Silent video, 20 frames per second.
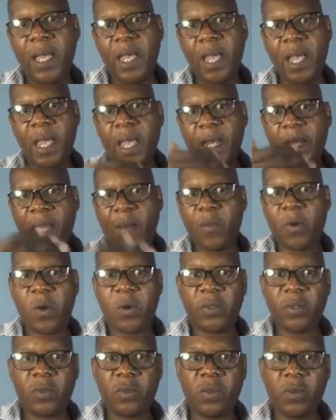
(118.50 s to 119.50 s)
and I'm
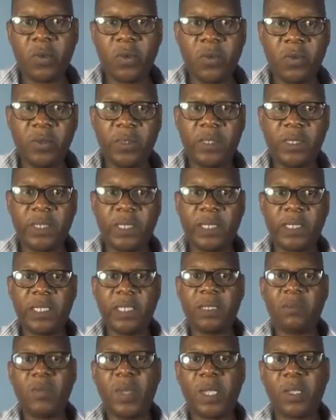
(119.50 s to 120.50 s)
going to use
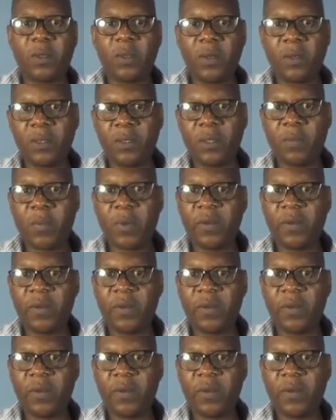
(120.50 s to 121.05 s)
this method,